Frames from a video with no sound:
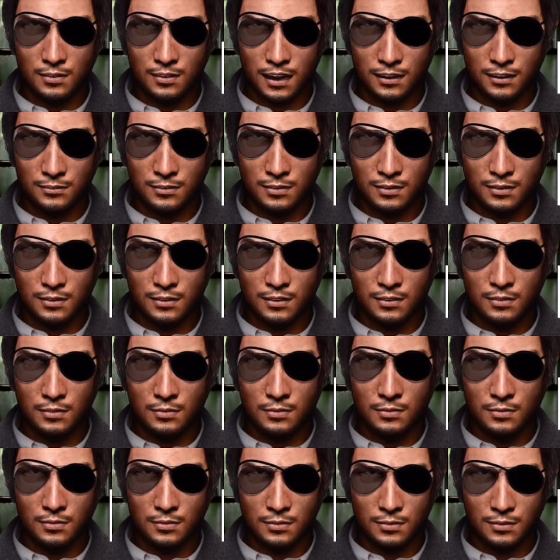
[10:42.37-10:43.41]
Hey, man,
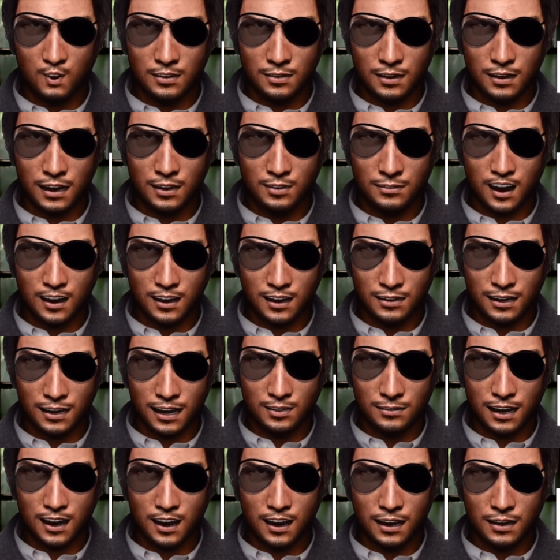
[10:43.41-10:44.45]
you keep on
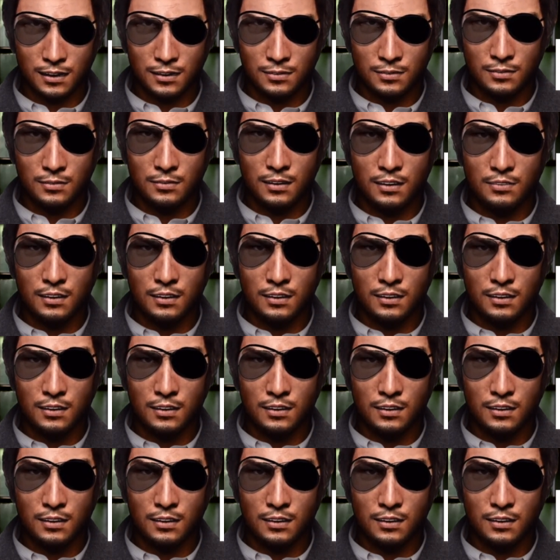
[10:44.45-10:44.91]
keeping on.